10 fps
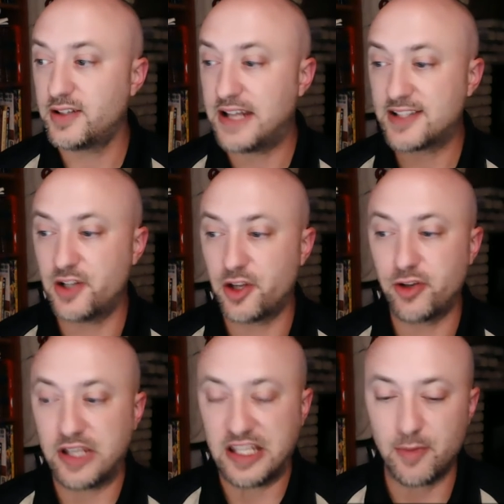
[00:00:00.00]
That's another
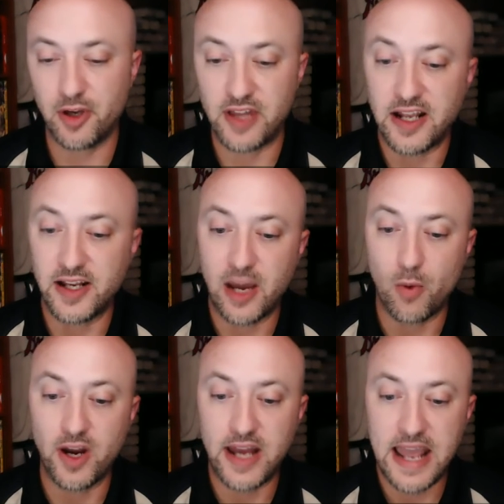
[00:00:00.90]
email that I
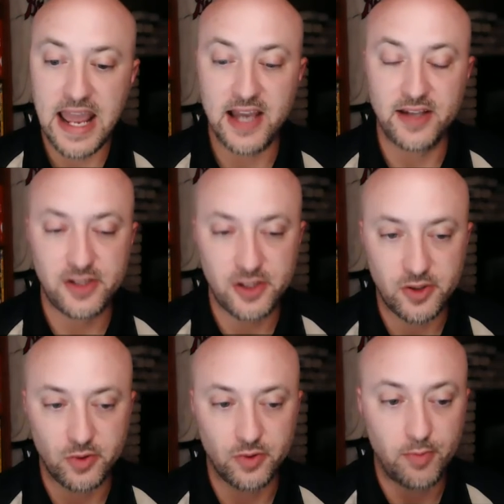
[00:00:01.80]
want to add
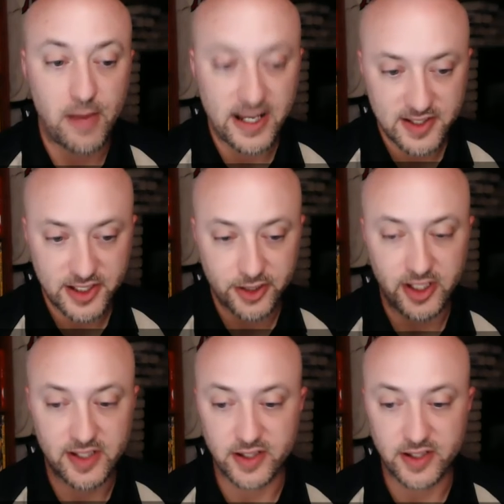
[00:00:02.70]
to my series and the